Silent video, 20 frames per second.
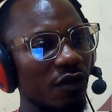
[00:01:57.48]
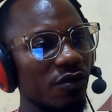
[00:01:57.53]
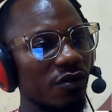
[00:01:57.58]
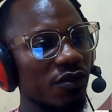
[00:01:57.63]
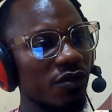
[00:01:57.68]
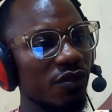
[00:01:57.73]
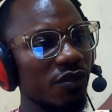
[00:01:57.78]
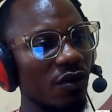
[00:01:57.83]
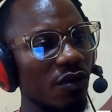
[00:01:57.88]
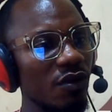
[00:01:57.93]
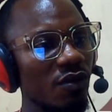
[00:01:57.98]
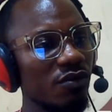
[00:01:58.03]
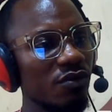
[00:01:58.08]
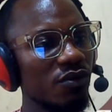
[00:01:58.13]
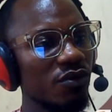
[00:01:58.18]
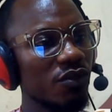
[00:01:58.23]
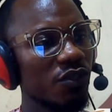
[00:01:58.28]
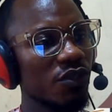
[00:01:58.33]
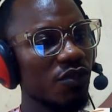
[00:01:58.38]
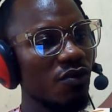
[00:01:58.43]
So
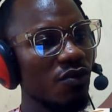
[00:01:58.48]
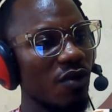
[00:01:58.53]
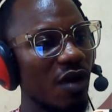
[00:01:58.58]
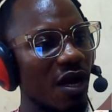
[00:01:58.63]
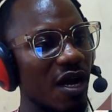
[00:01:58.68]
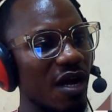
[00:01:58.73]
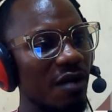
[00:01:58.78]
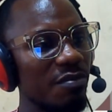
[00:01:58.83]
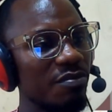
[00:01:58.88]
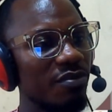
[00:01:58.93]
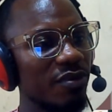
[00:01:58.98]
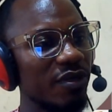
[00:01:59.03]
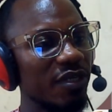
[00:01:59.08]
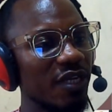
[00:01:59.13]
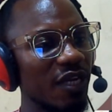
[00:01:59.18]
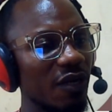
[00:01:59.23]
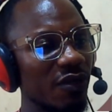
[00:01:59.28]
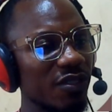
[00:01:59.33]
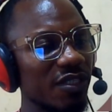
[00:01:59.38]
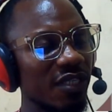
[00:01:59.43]
scroll up, then
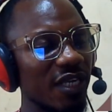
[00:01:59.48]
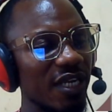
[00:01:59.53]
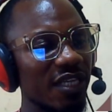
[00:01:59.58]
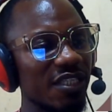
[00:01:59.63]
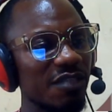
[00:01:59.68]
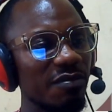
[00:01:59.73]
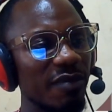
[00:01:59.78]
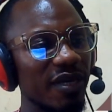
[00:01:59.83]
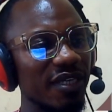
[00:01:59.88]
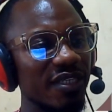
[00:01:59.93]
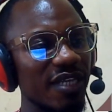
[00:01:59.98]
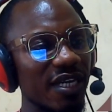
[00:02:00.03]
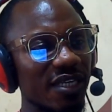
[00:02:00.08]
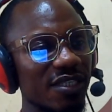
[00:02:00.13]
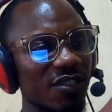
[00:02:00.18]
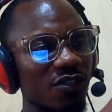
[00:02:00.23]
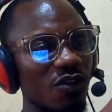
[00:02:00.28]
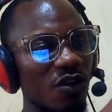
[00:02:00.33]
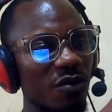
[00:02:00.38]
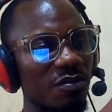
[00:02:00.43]
I'll select my
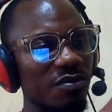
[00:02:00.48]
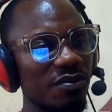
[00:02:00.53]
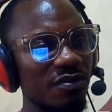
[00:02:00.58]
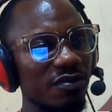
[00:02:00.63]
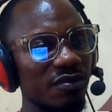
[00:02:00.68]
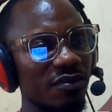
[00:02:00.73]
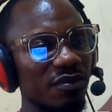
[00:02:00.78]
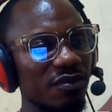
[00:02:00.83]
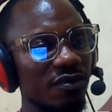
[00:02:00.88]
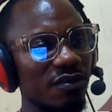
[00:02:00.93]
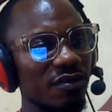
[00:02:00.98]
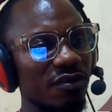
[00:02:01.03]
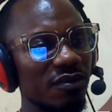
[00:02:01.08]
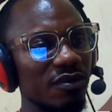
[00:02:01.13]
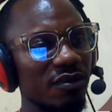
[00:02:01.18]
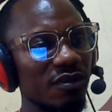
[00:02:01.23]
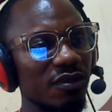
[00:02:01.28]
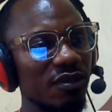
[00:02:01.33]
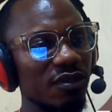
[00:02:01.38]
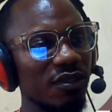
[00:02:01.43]
desktop.
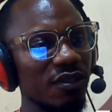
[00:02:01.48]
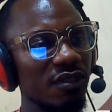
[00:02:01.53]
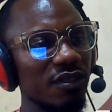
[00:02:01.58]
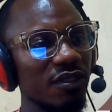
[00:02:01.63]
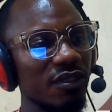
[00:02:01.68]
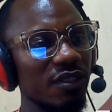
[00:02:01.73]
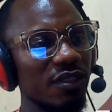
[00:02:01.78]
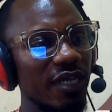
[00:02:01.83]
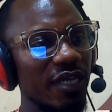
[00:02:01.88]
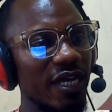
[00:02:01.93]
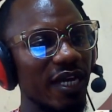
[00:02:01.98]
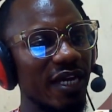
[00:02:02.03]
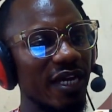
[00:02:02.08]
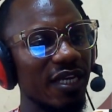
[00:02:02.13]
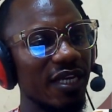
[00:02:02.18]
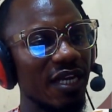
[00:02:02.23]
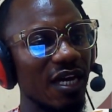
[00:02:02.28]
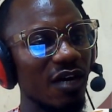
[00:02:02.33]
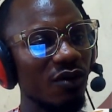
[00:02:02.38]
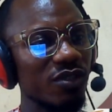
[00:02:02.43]
Then
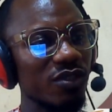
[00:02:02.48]
I'll